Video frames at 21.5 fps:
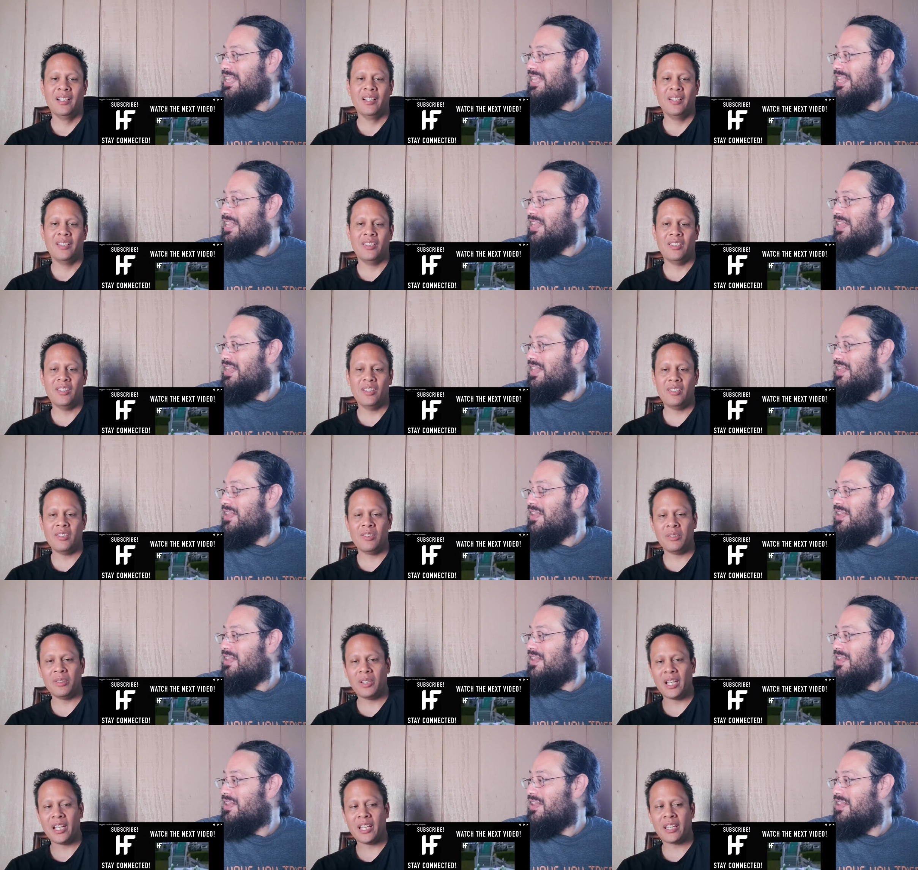Speaker 1: did
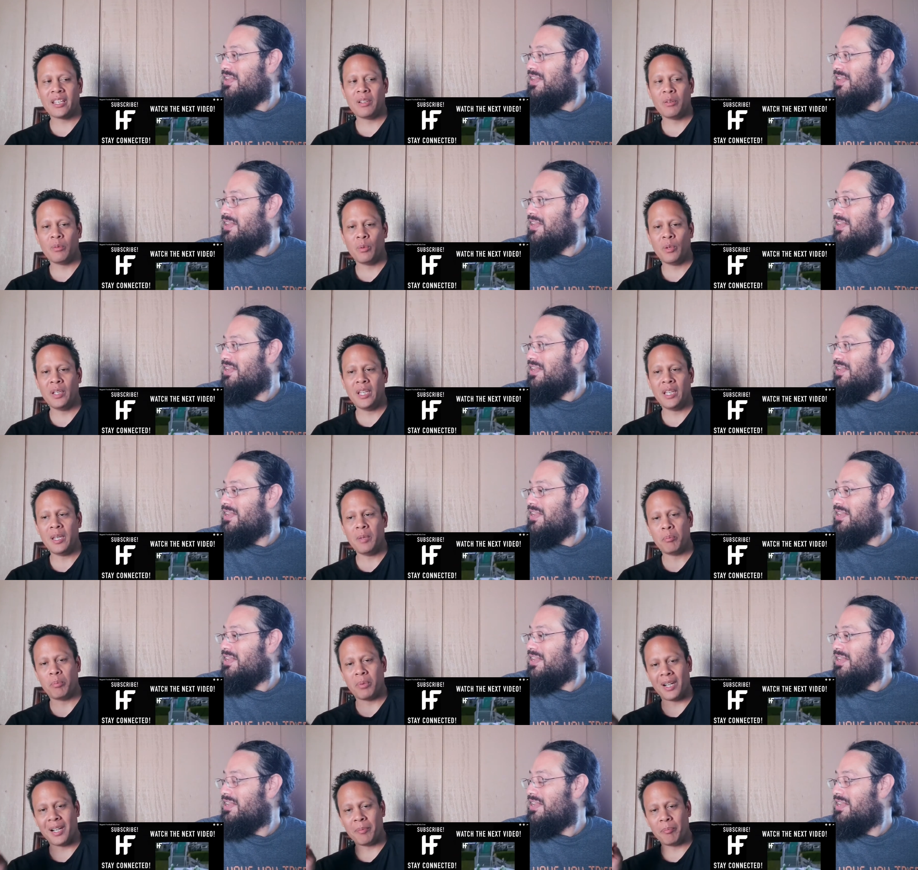you like it when they
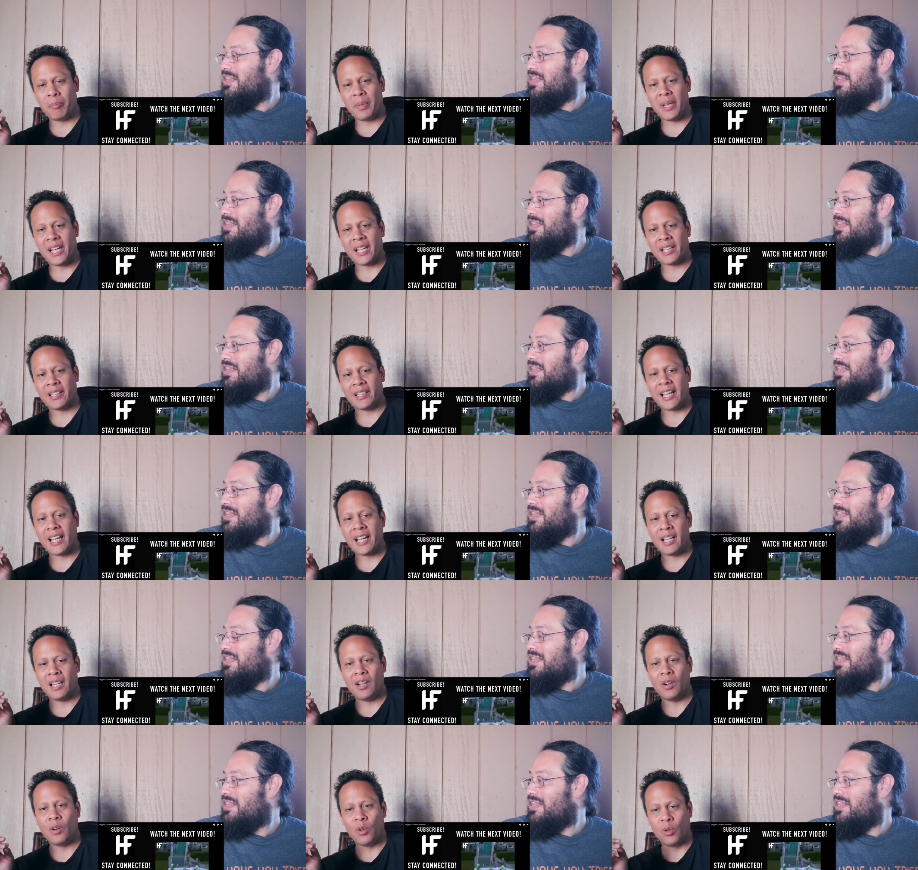brought back
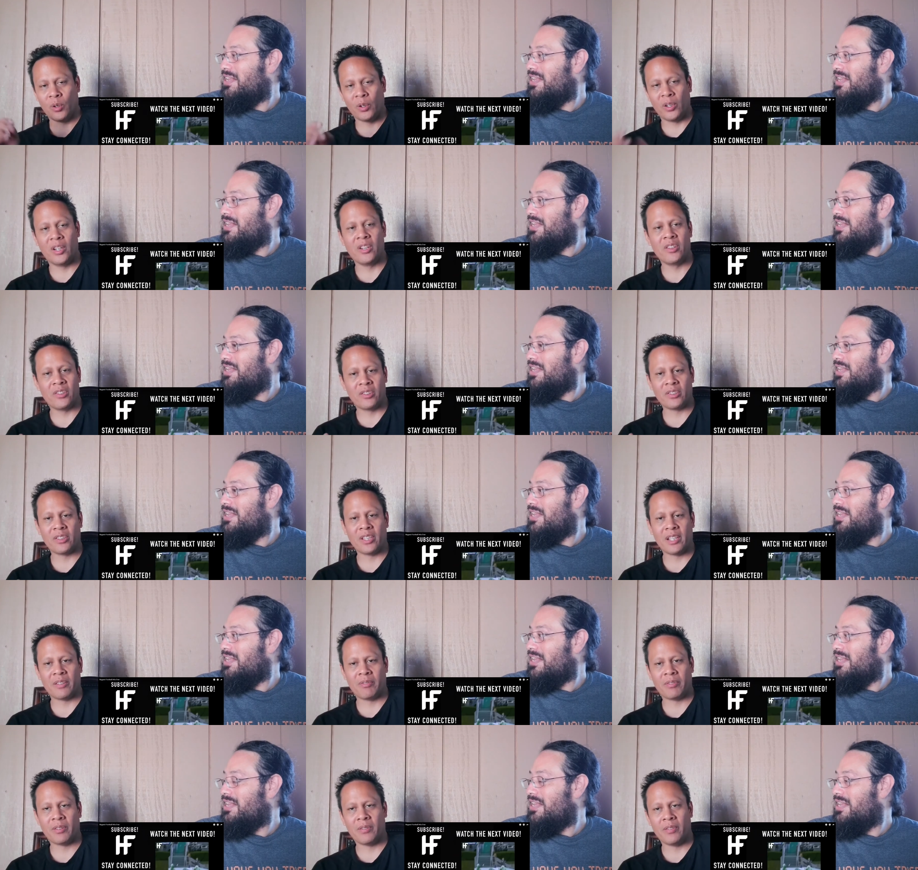that orange,
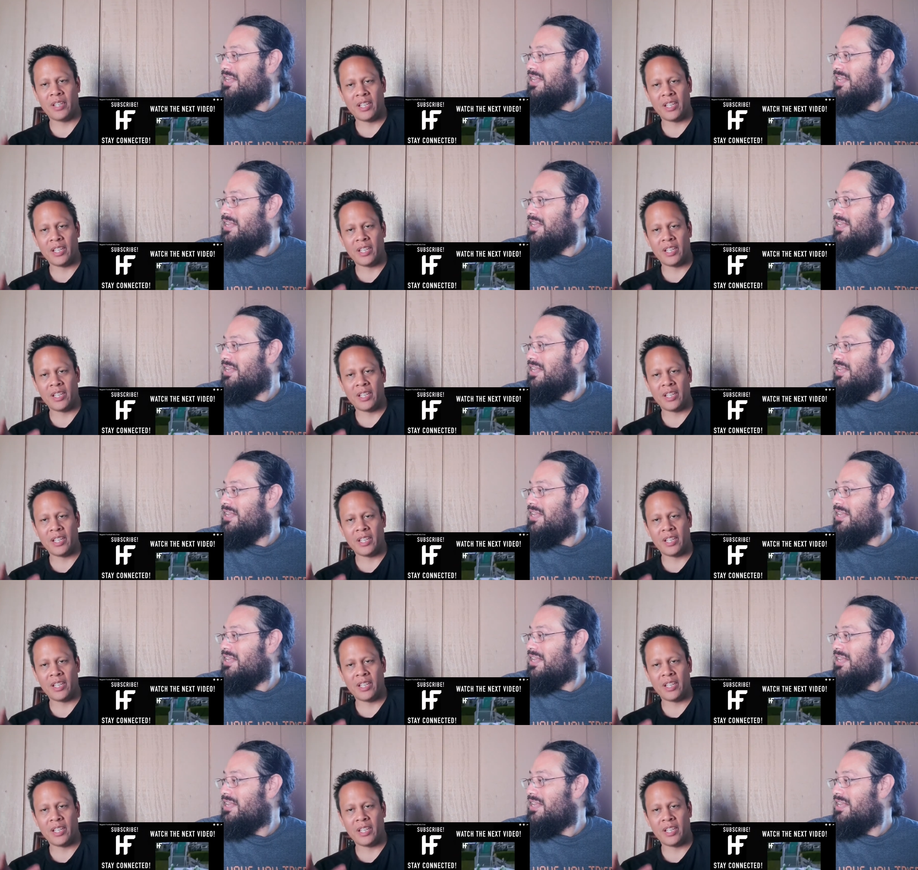like, from the